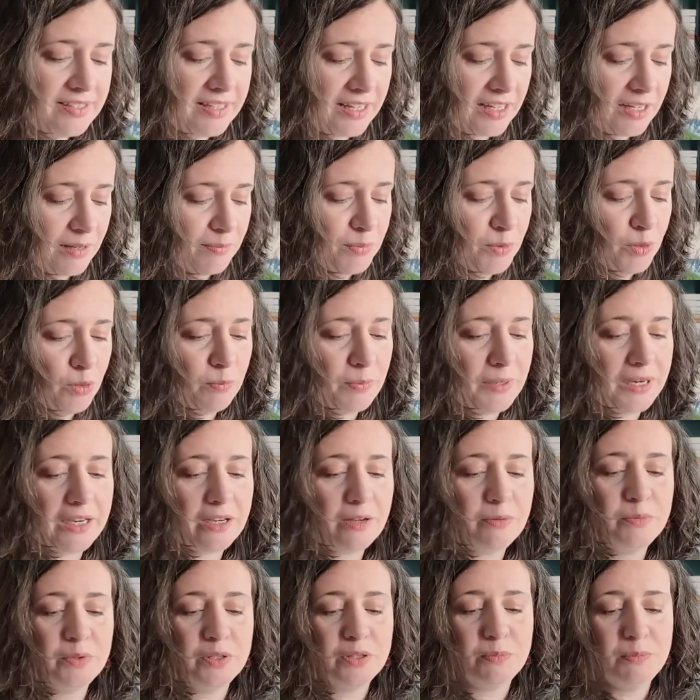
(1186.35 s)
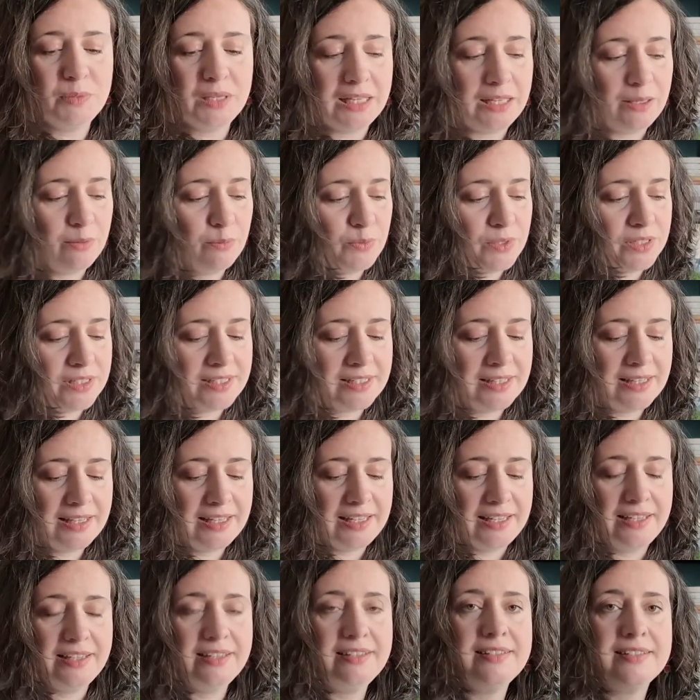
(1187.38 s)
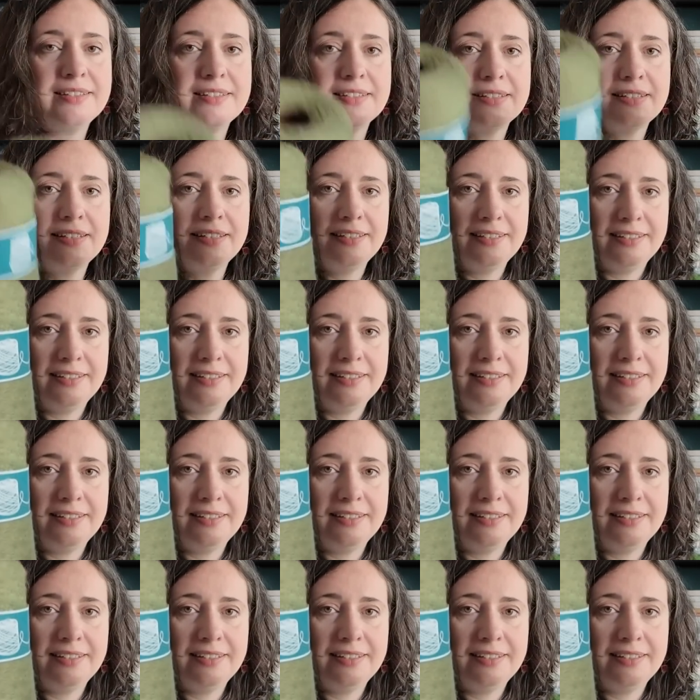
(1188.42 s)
thing I brought back with me was this.